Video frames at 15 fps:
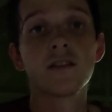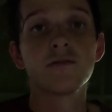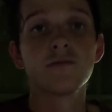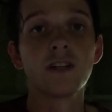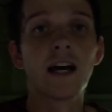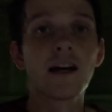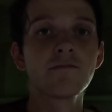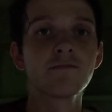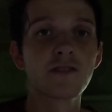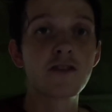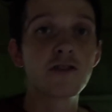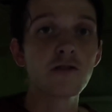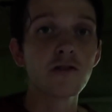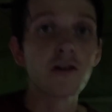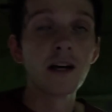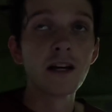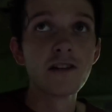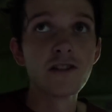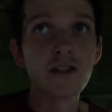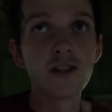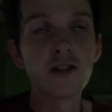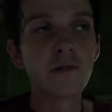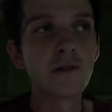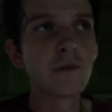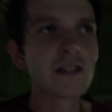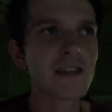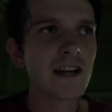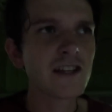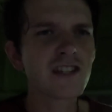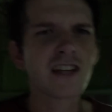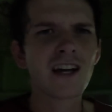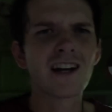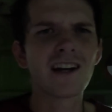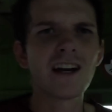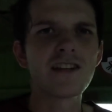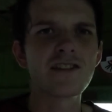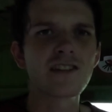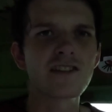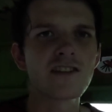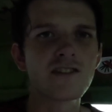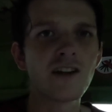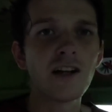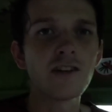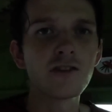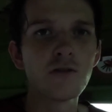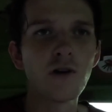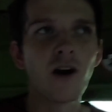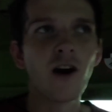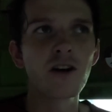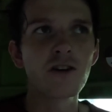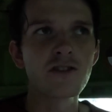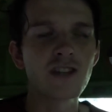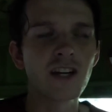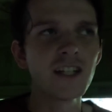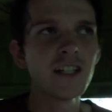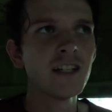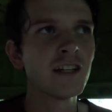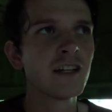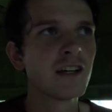Yeah, it's crazy humid, but it's actually kind of nice because it's not too hot or sunny.